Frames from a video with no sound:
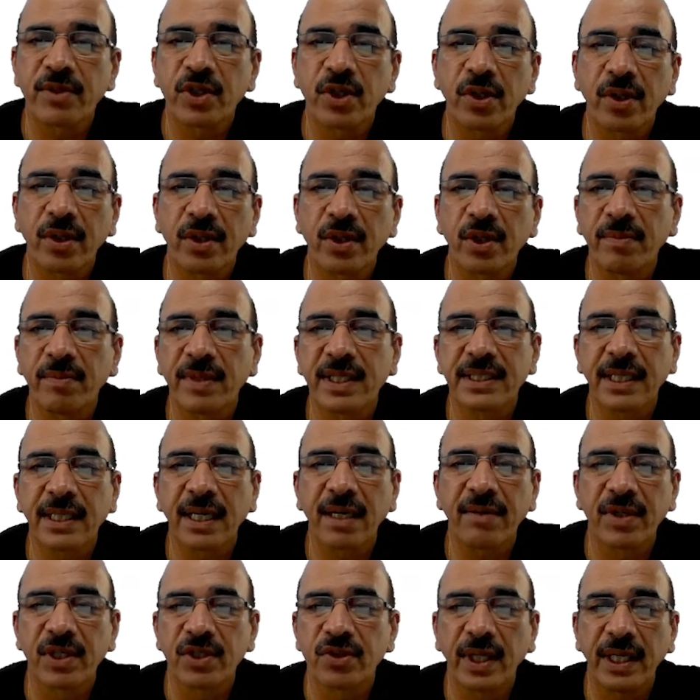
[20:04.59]
I am sure you
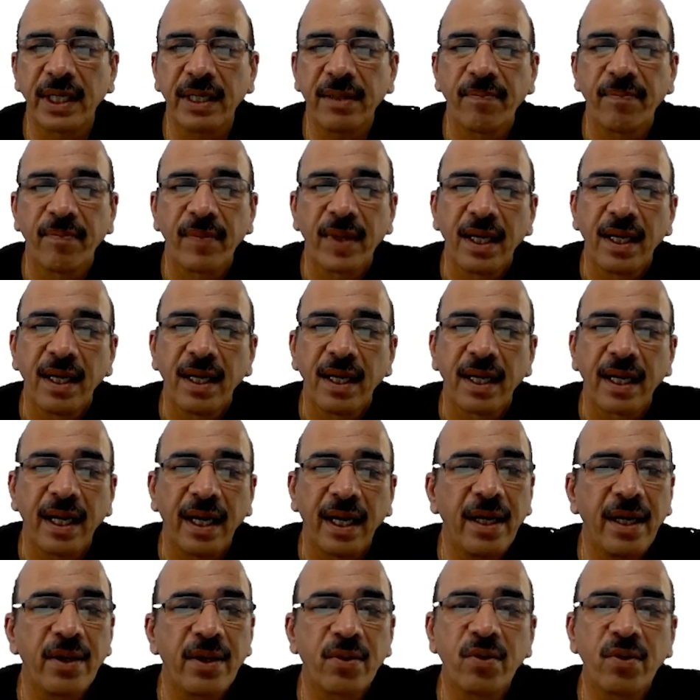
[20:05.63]
must have enjoyed,
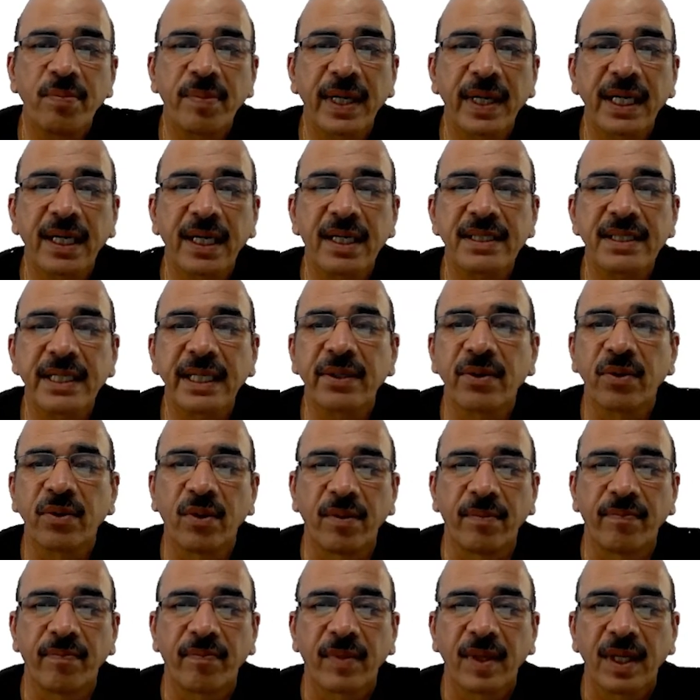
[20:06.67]
and do practice at
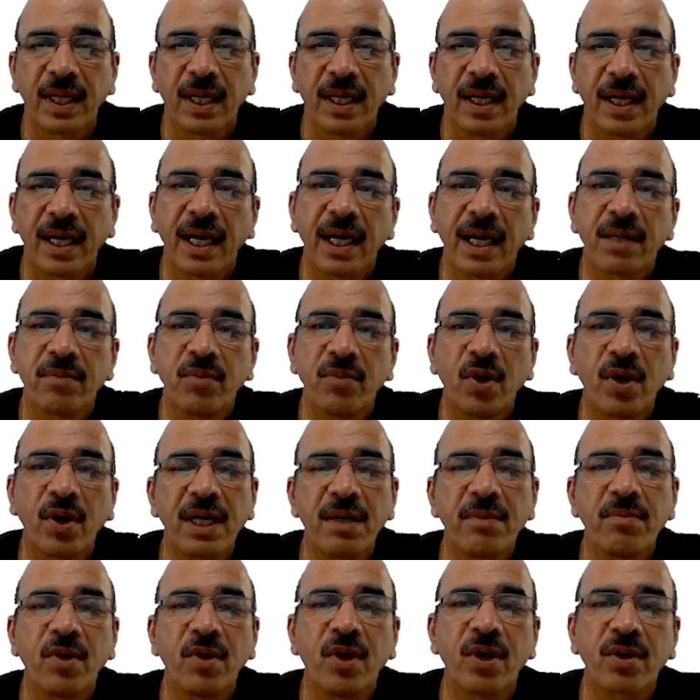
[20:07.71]
home, and
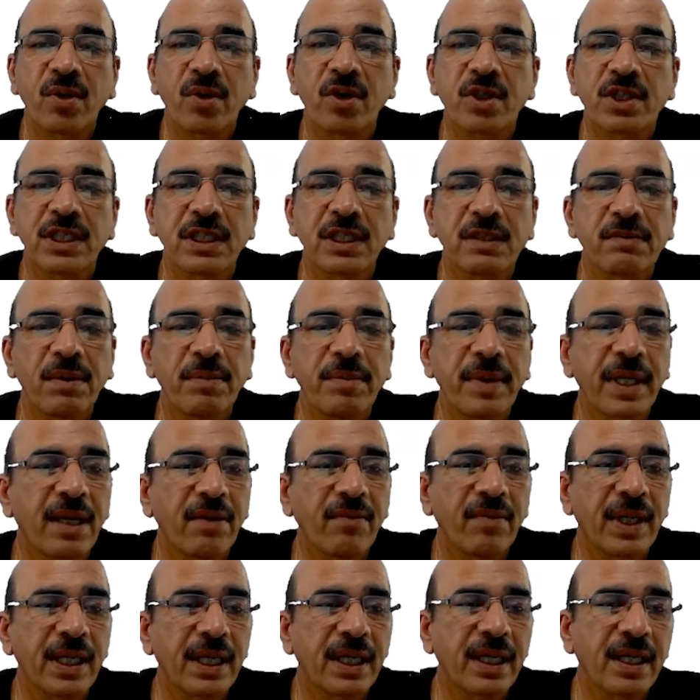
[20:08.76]
more questions will
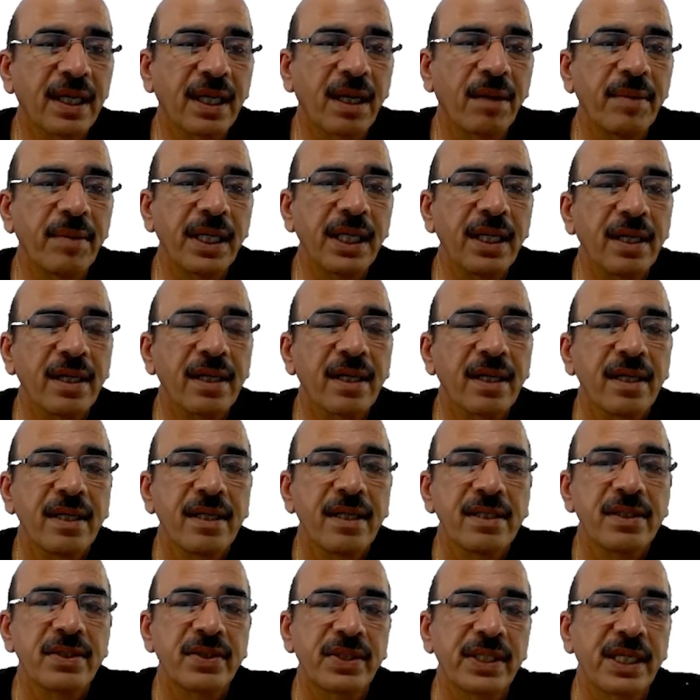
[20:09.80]
be given in coming
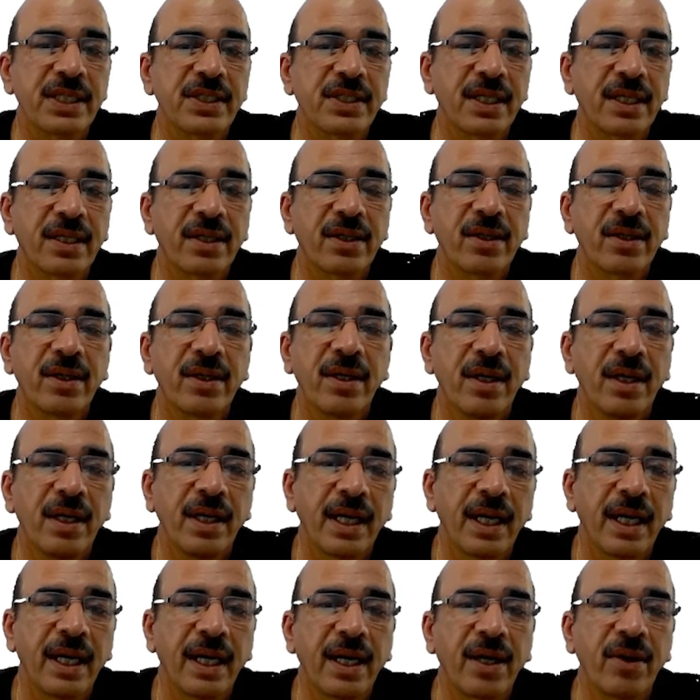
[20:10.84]
session.
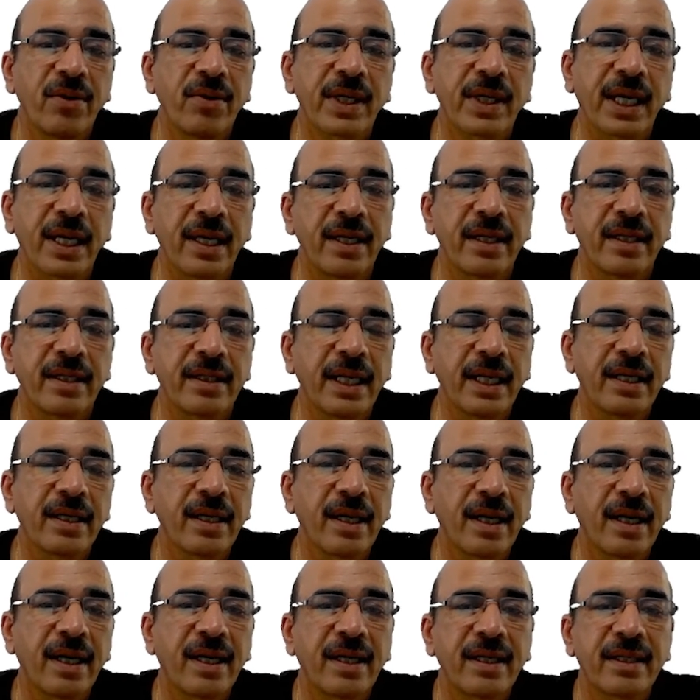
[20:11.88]
Okay,
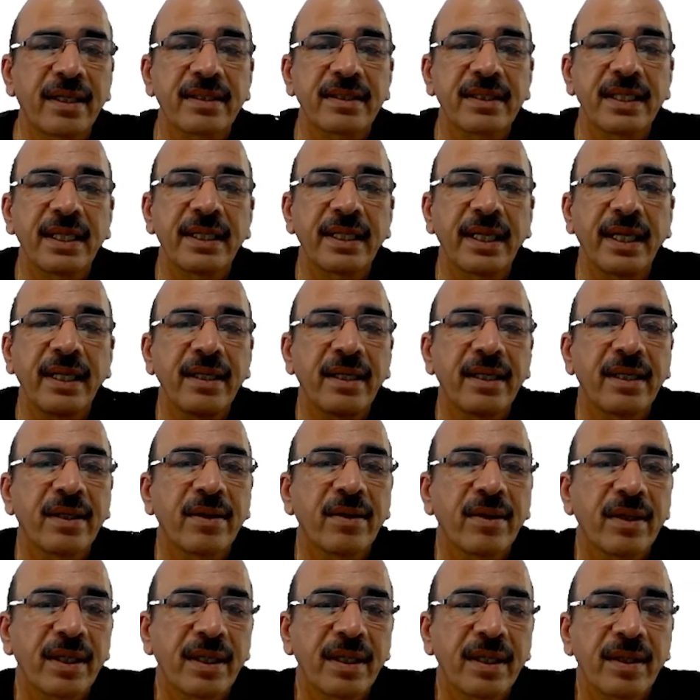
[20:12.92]
then till then,
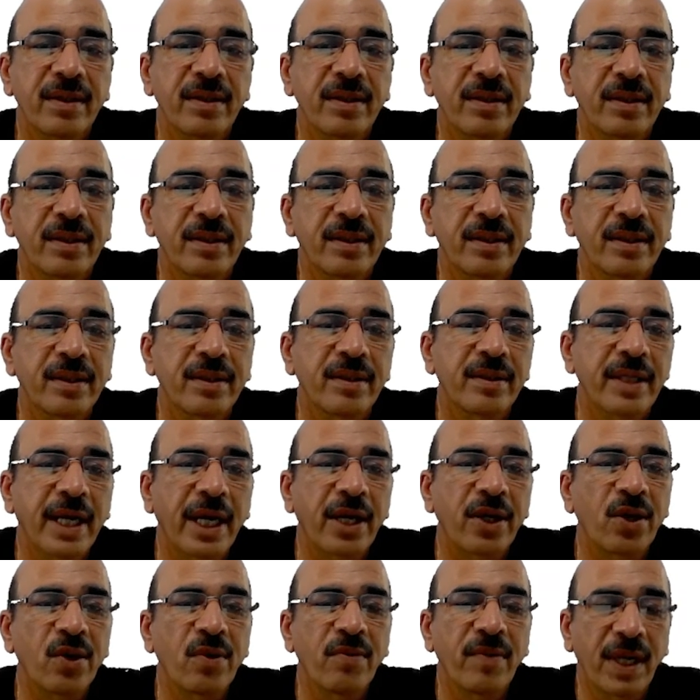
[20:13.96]

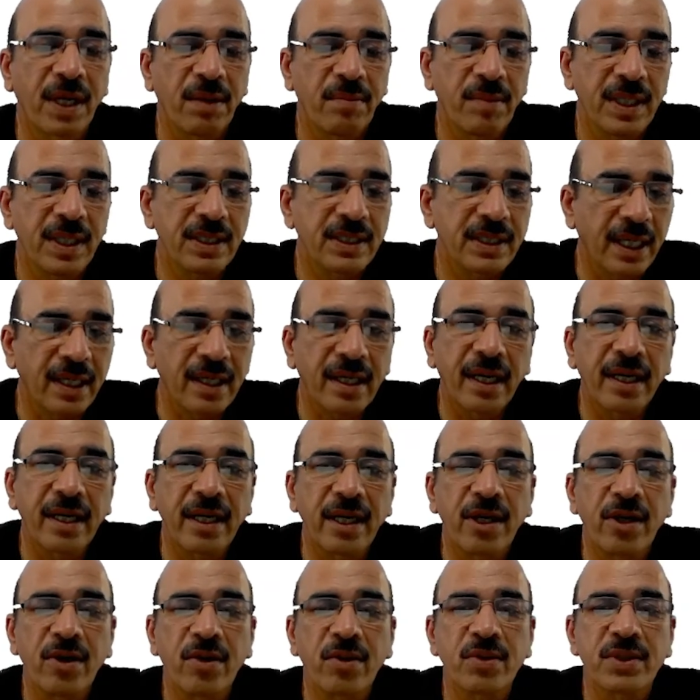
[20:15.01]
thank you very much, and
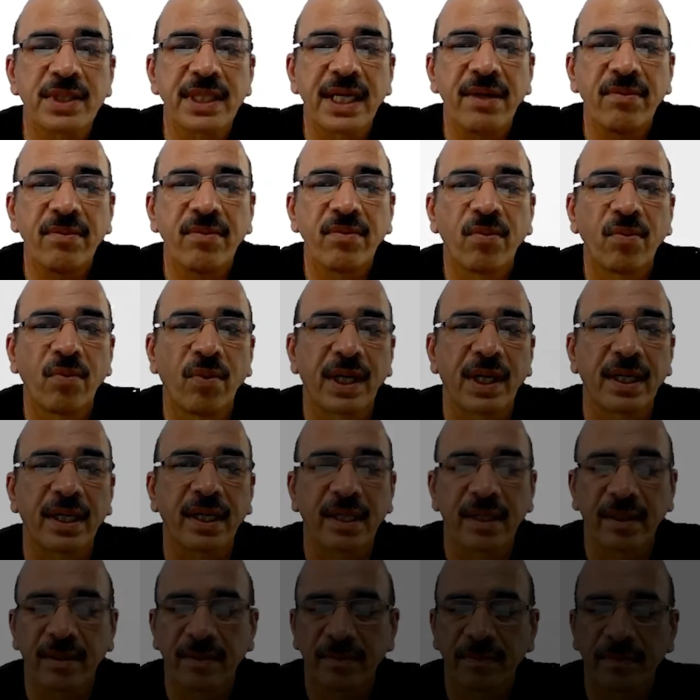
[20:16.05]
continue to save
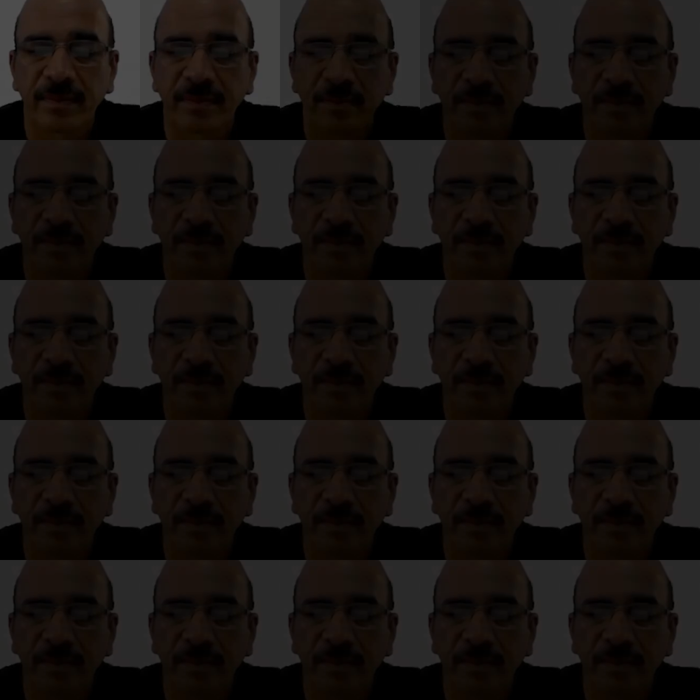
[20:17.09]
water.